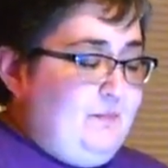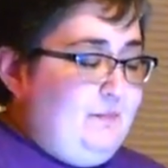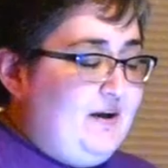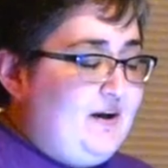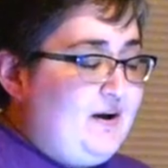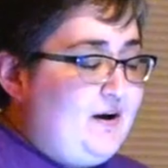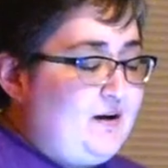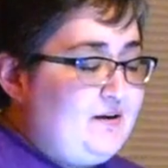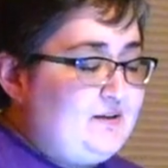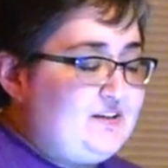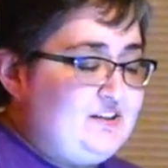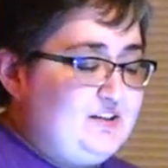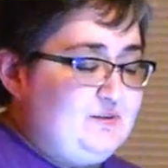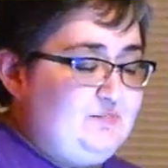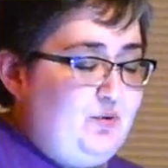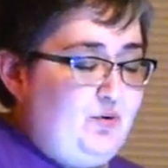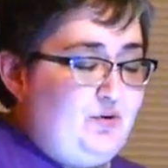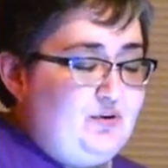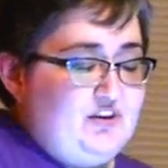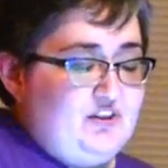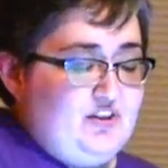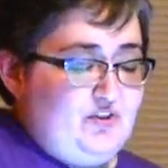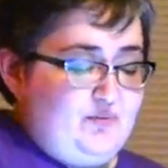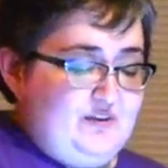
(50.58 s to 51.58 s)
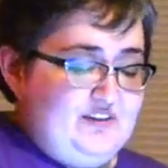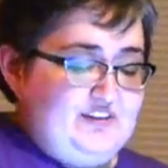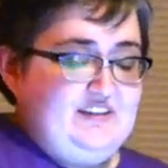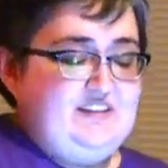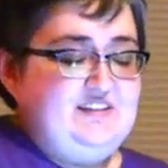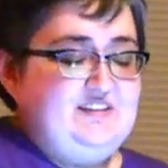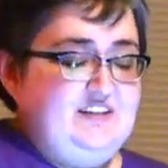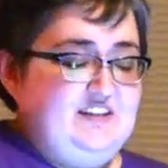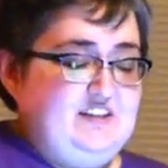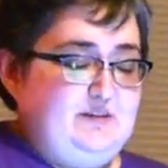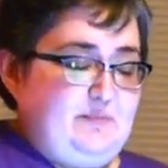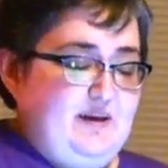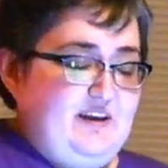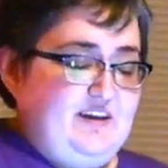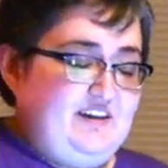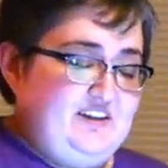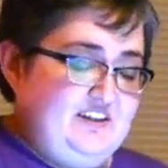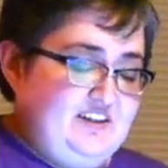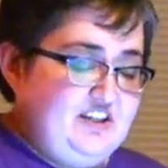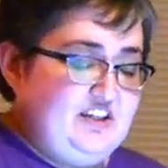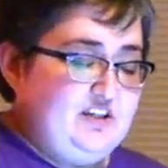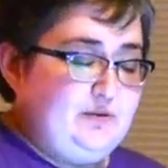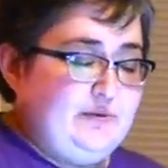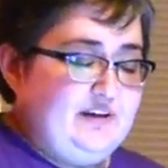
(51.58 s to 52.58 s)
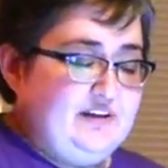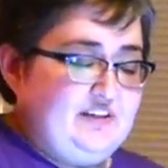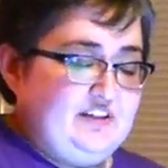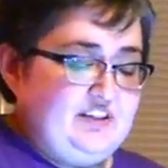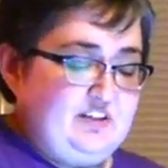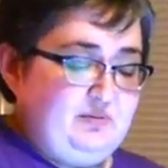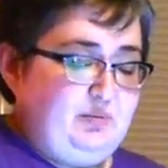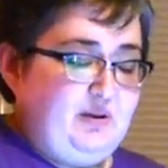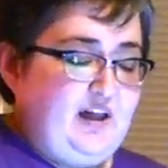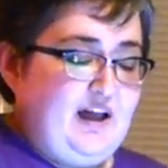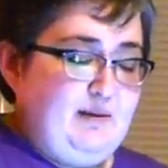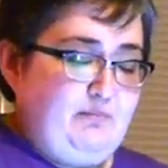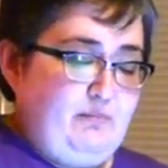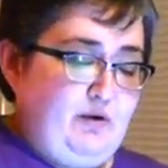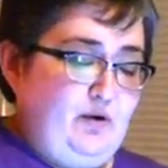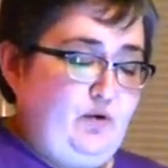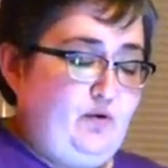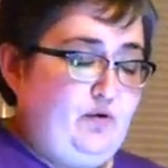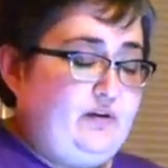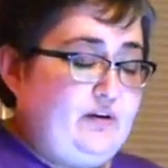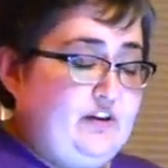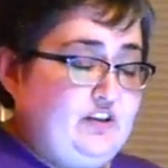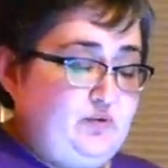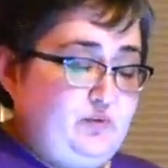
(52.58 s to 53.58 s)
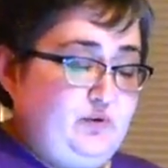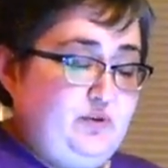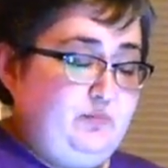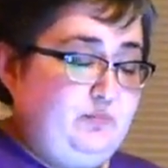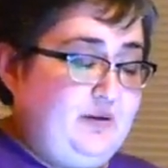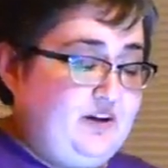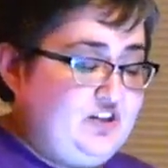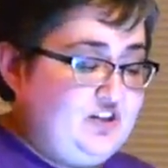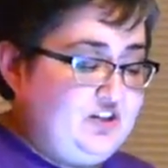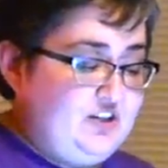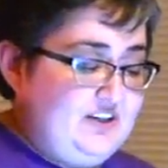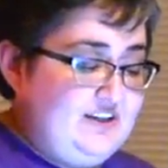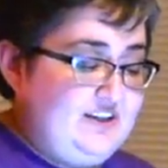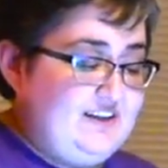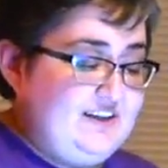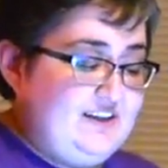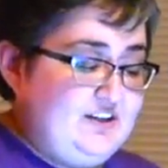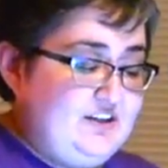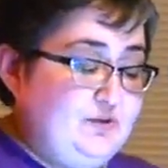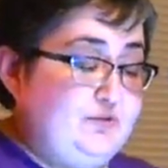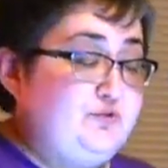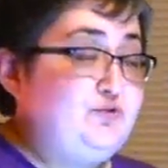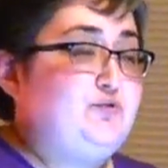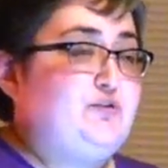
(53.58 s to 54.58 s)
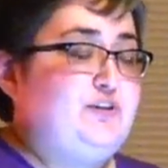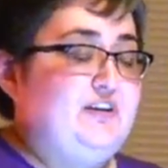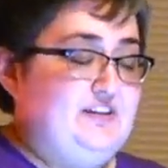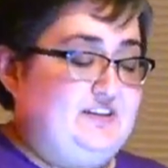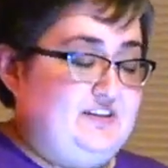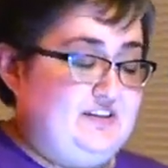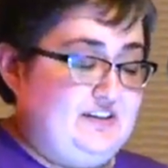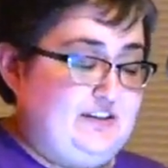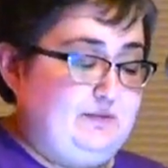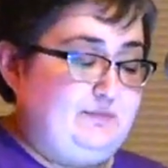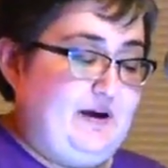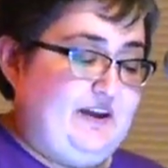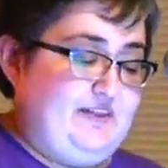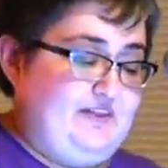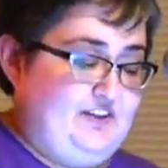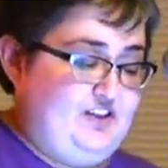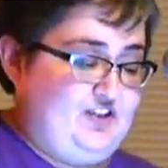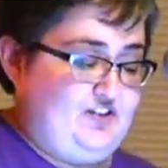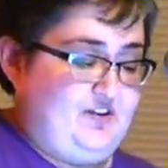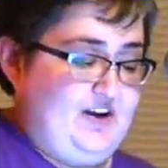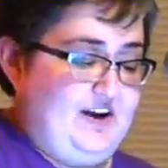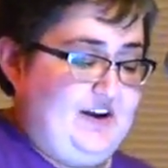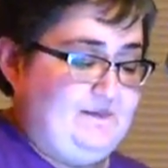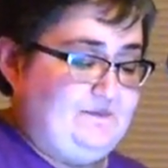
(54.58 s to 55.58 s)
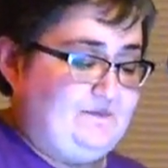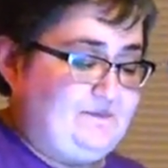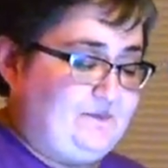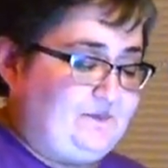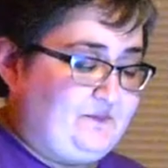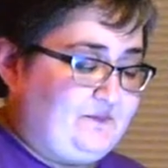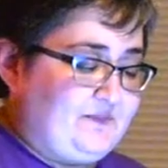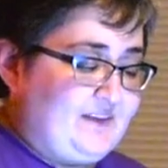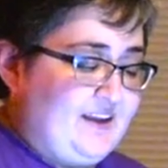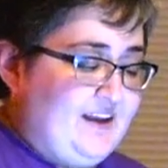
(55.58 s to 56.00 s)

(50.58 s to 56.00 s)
My heart supported the resistance by continuing to supply my organs with much-needed nutrients despite the strain.